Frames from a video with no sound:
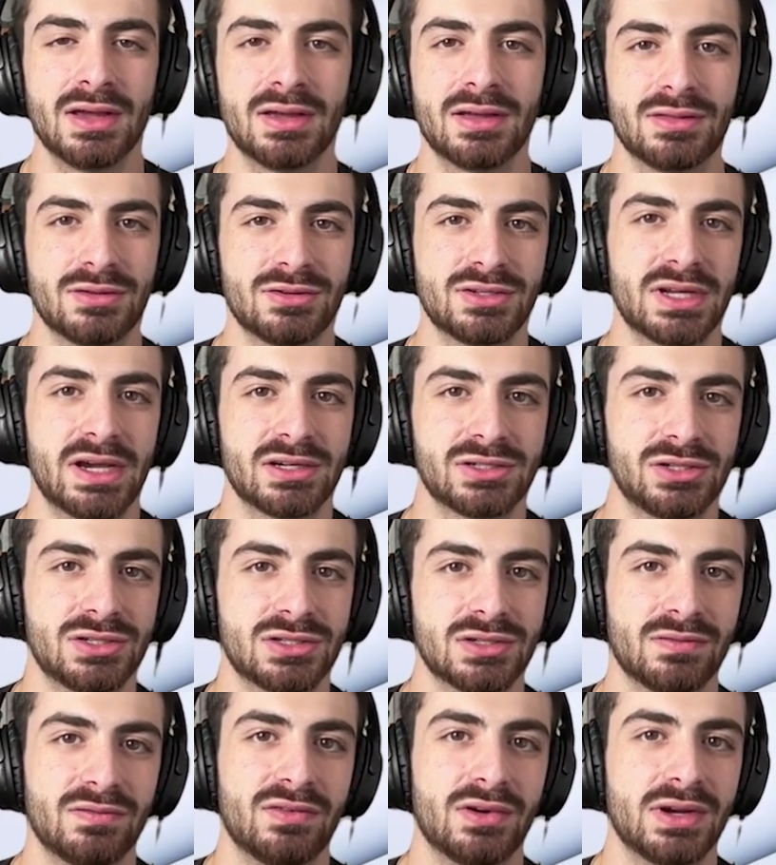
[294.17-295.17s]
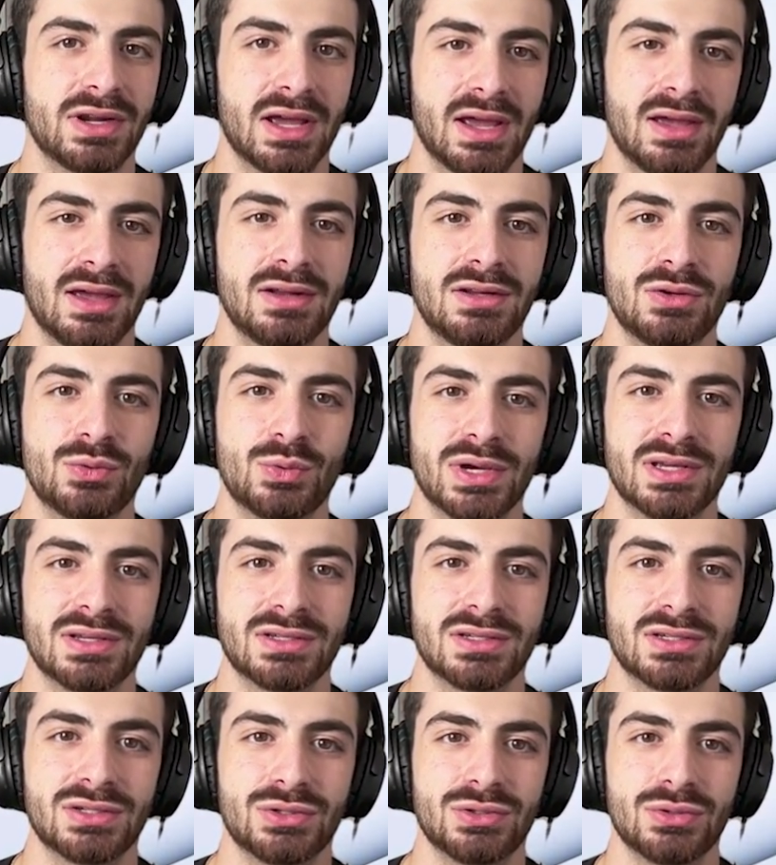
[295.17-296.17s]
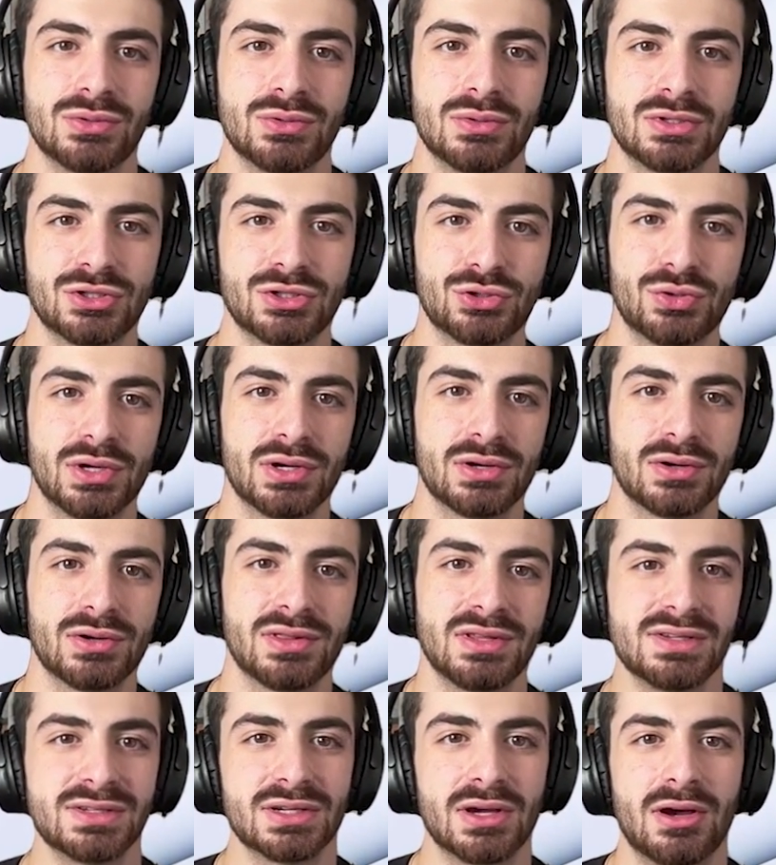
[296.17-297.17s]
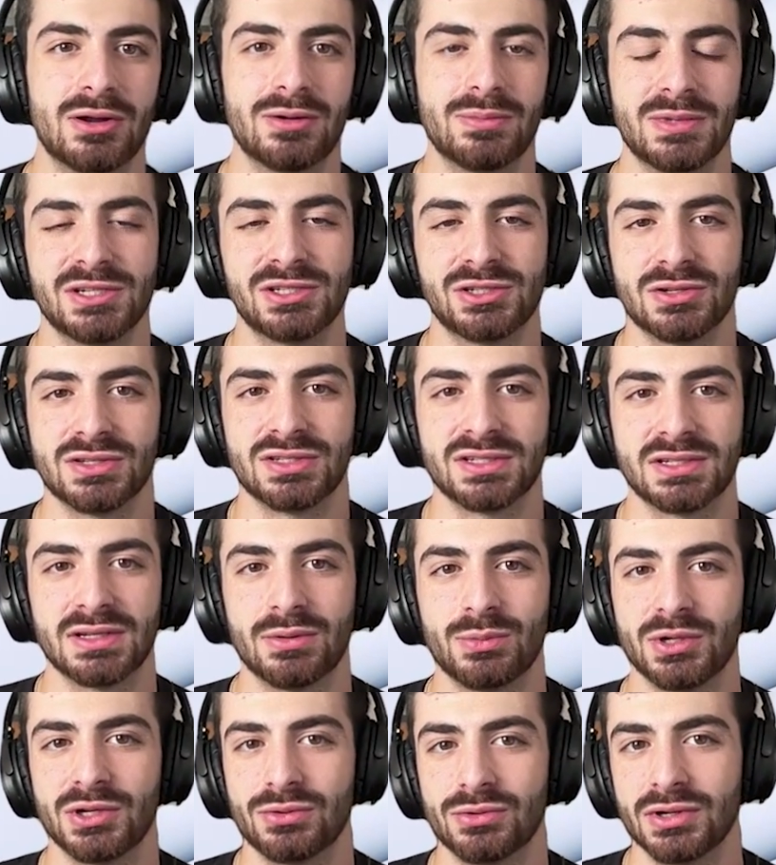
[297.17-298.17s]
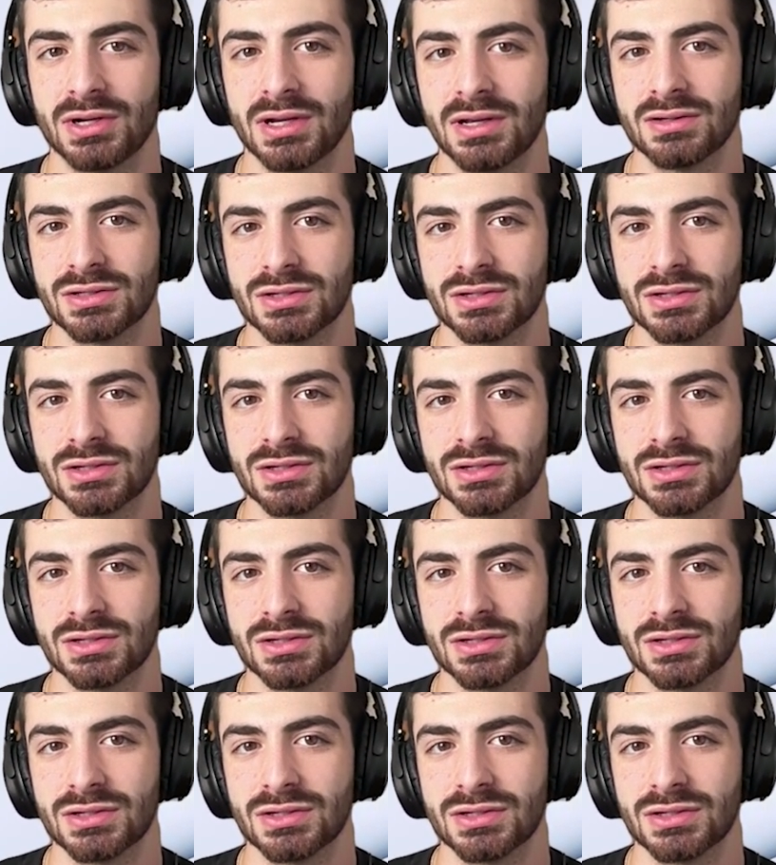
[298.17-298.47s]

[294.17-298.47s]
And there's actually some very handy ways to trigger these automations that we create.